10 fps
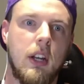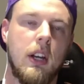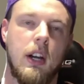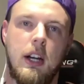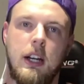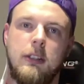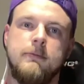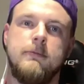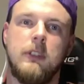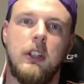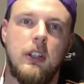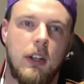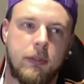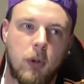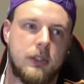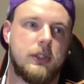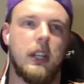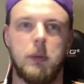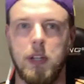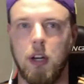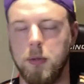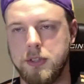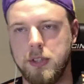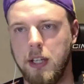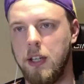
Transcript: Of course, like we always say,